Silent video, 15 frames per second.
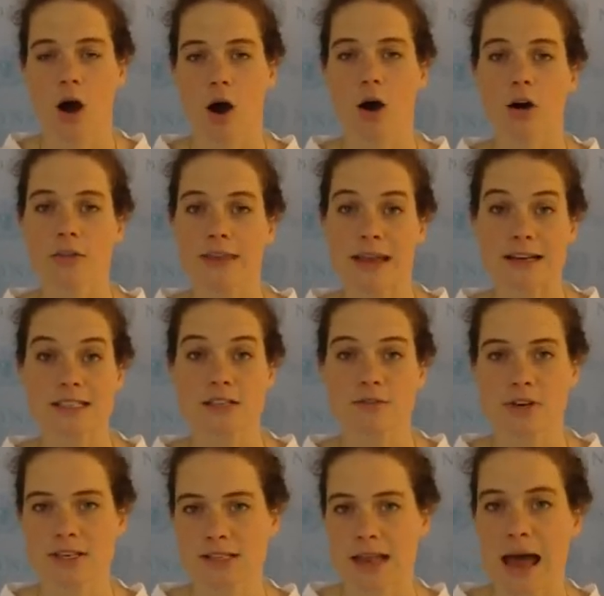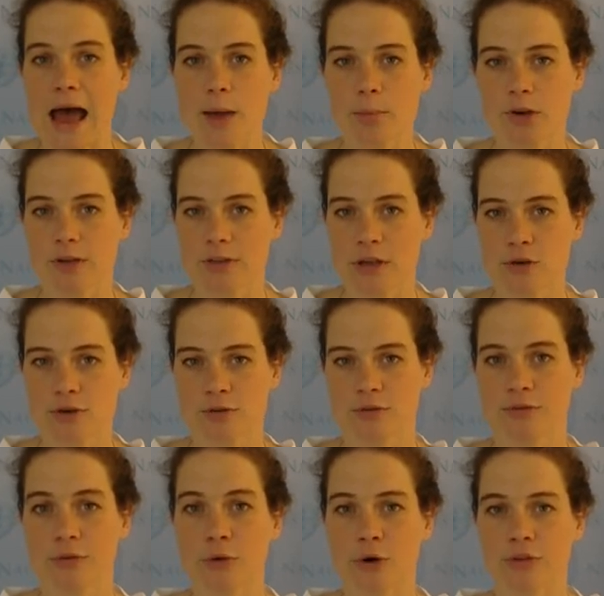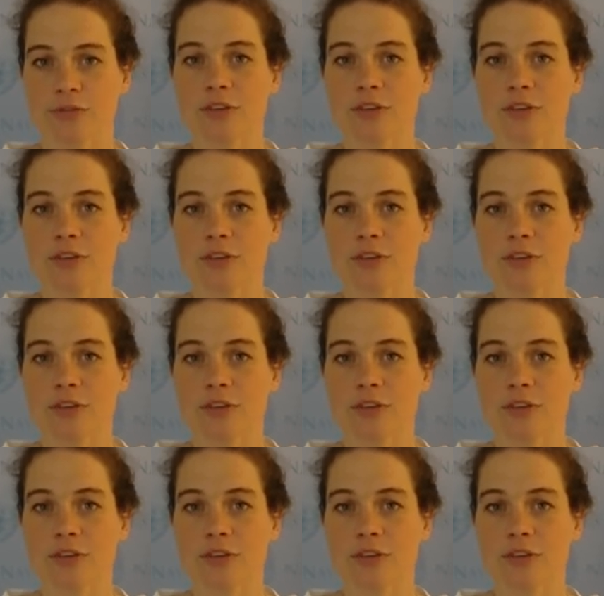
all the activities that happen on the ocean floor,